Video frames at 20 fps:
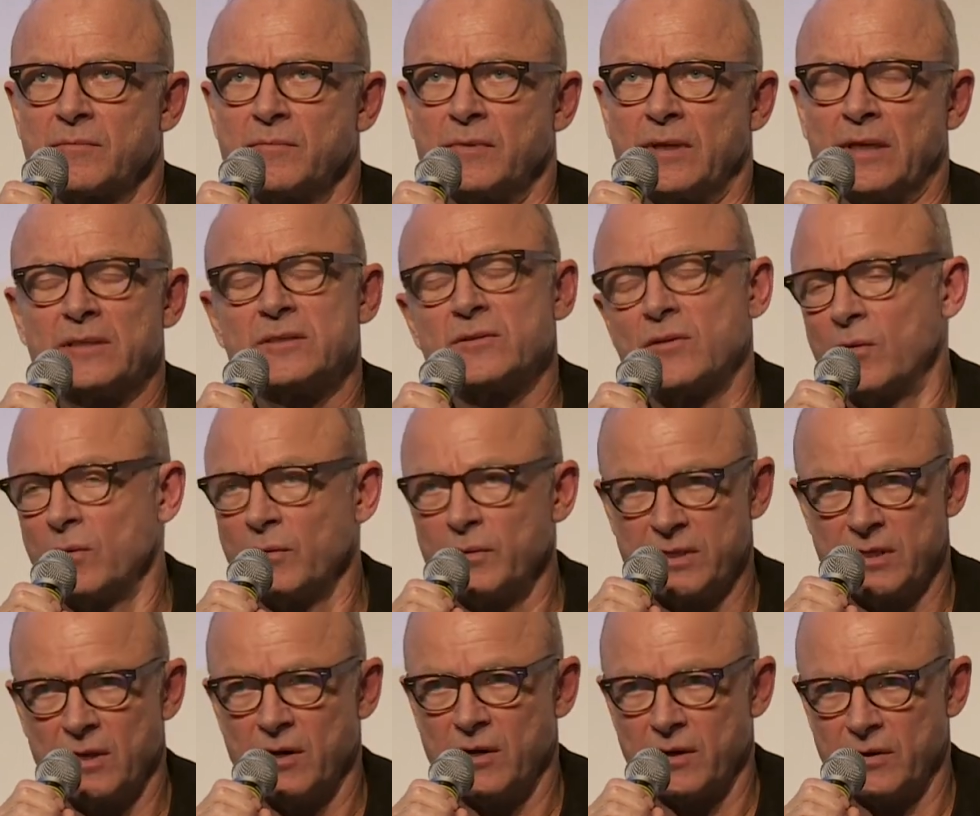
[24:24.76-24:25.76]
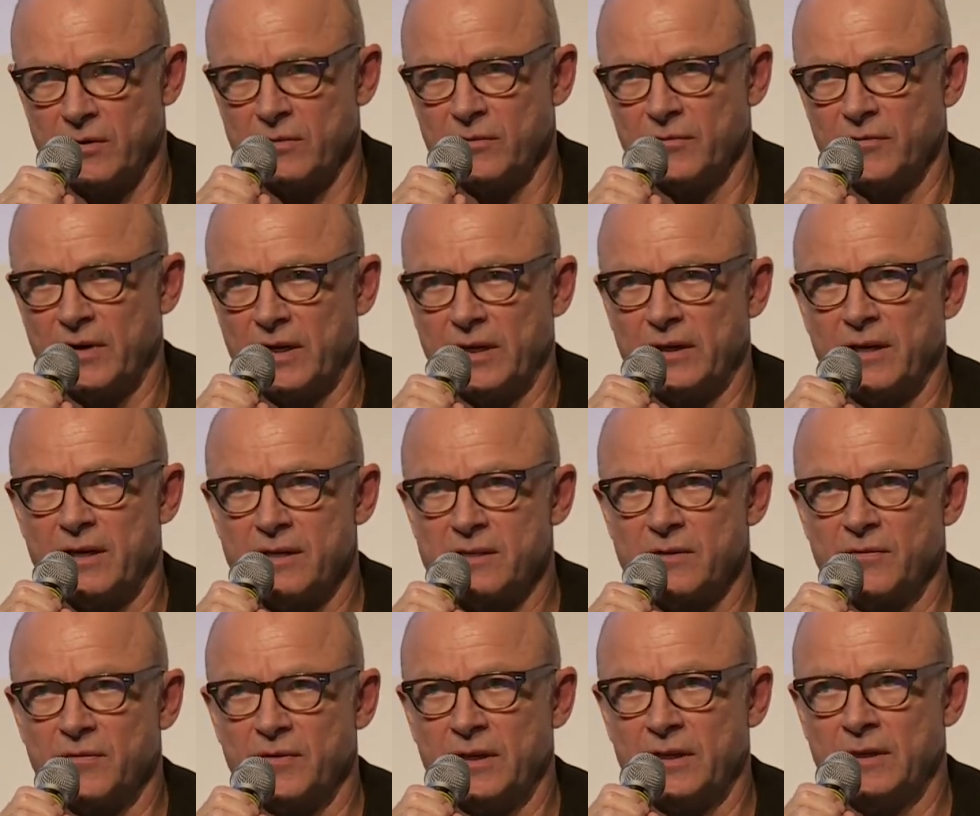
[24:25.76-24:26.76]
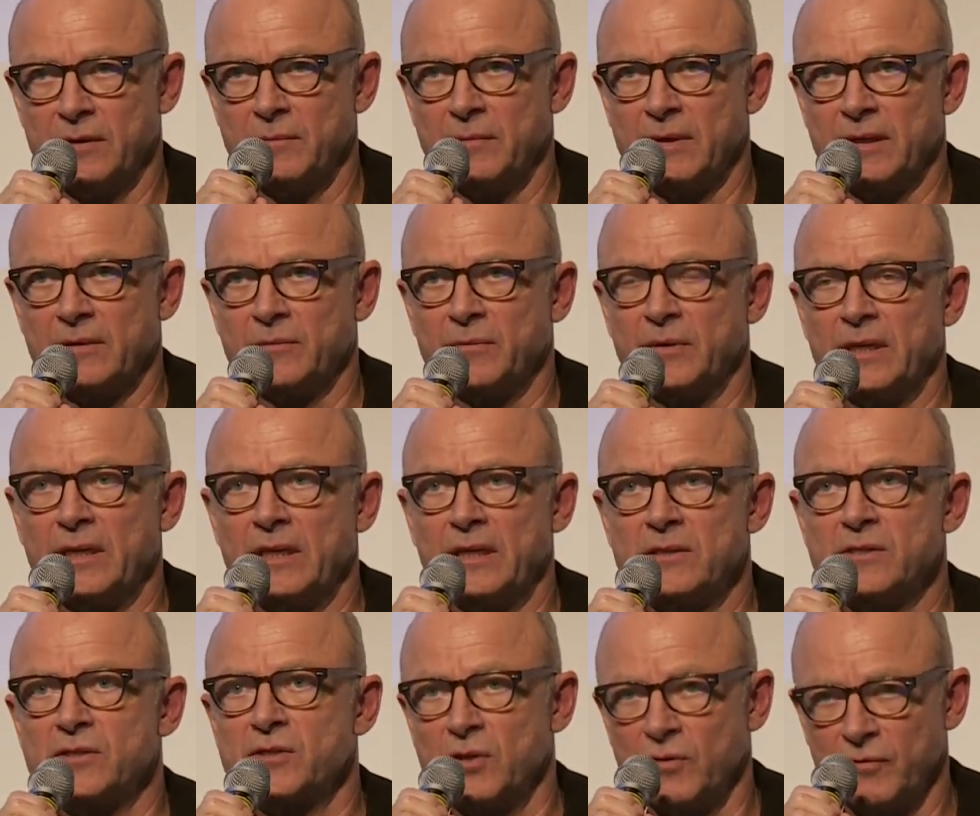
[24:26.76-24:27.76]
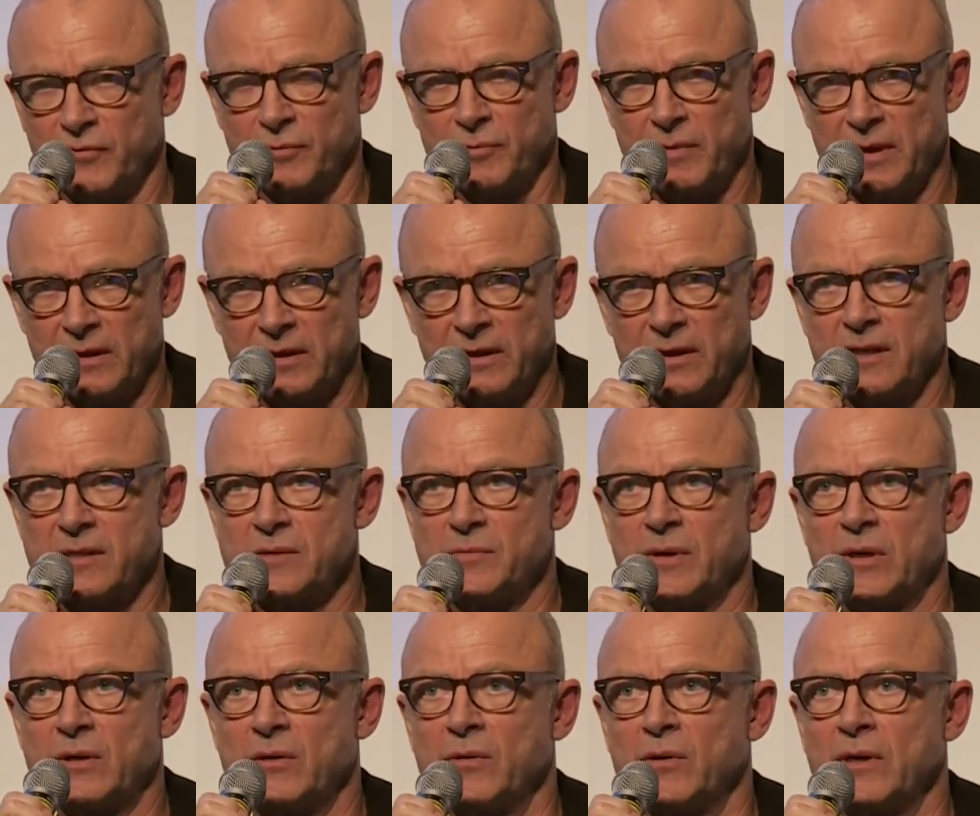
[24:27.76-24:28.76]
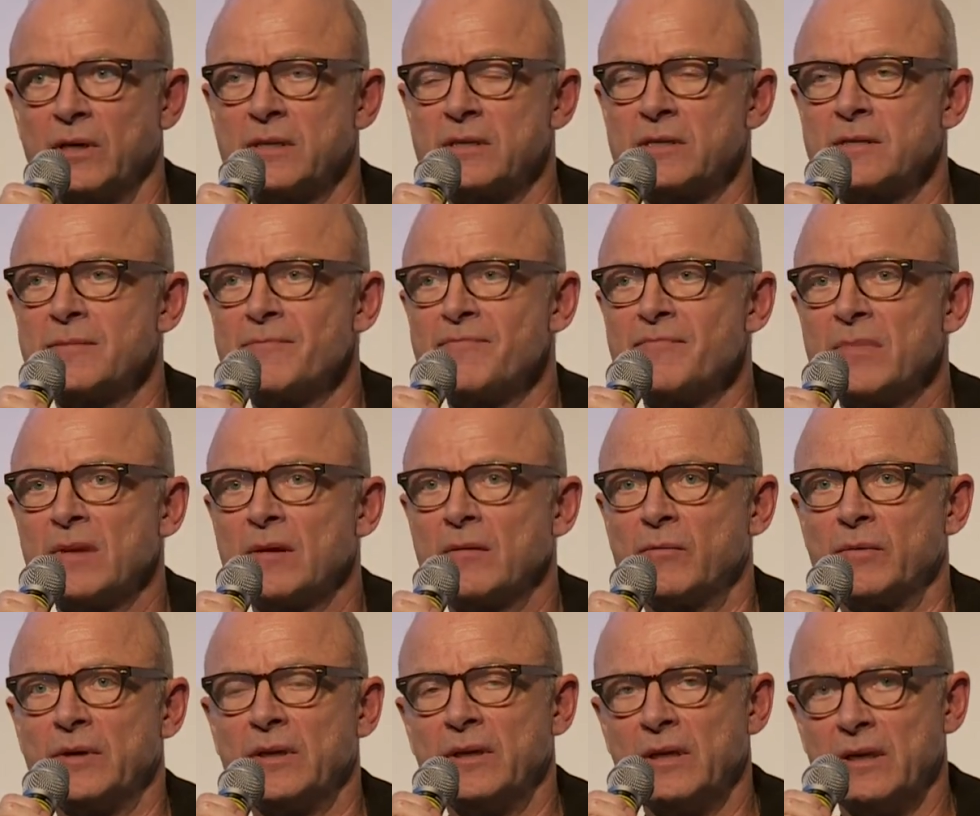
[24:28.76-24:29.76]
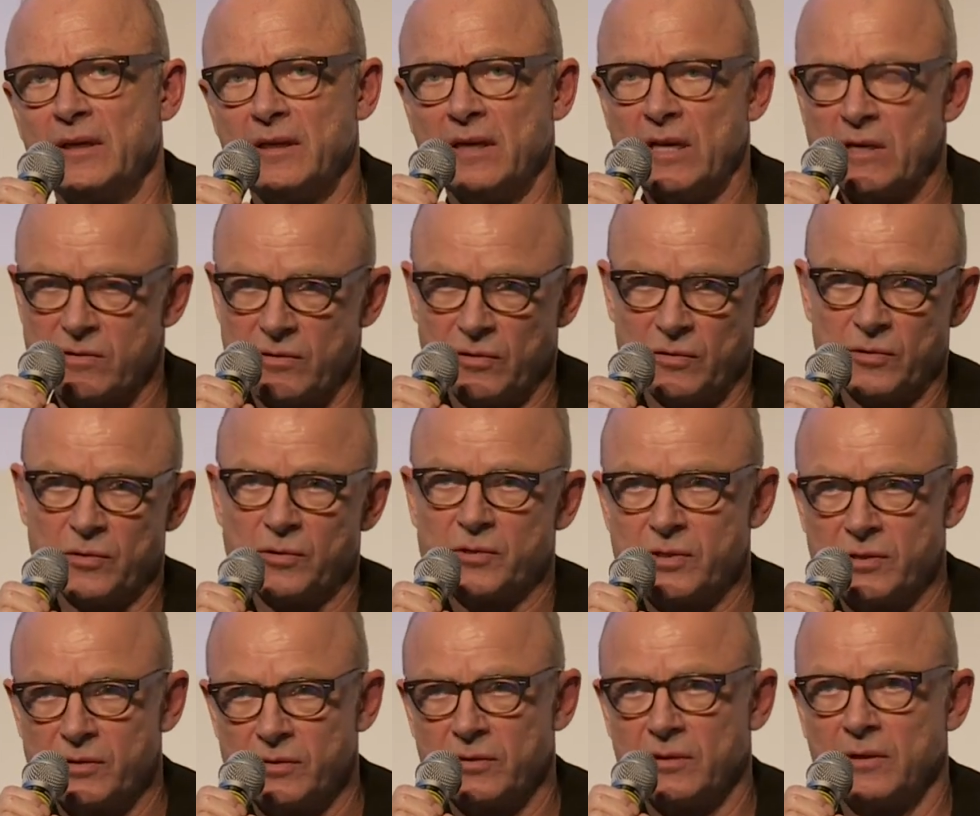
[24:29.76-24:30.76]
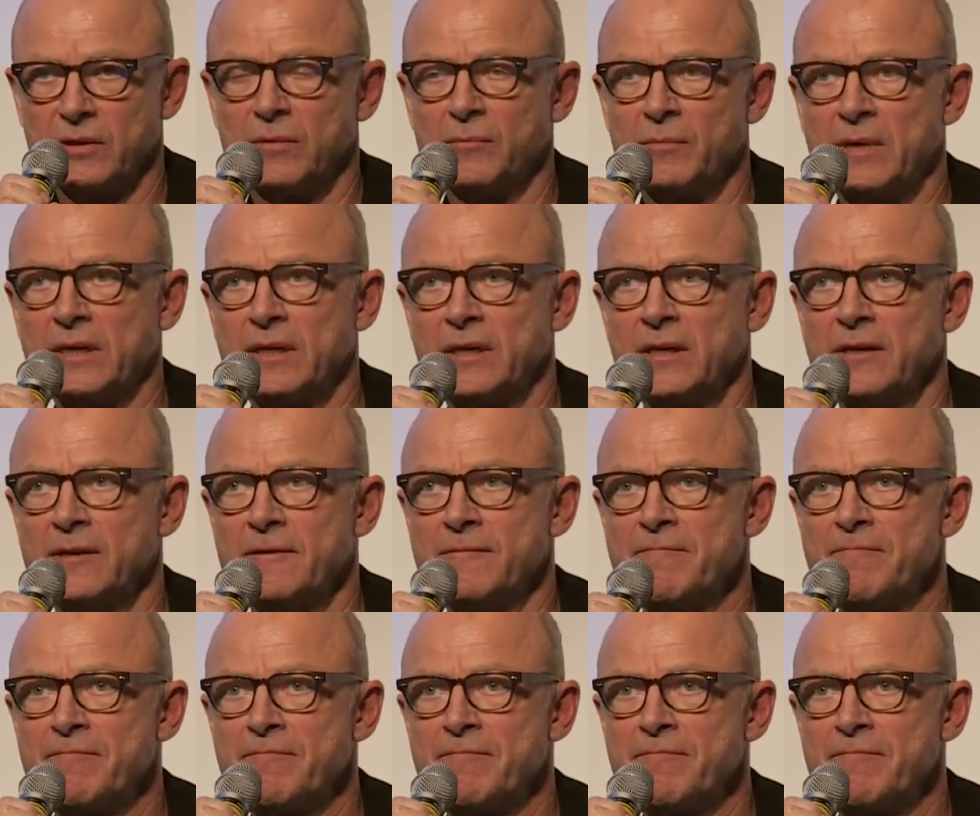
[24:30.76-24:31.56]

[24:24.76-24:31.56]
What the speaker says: it's always hard to finance a film, and we need soft money, as we call it. We need institutional money.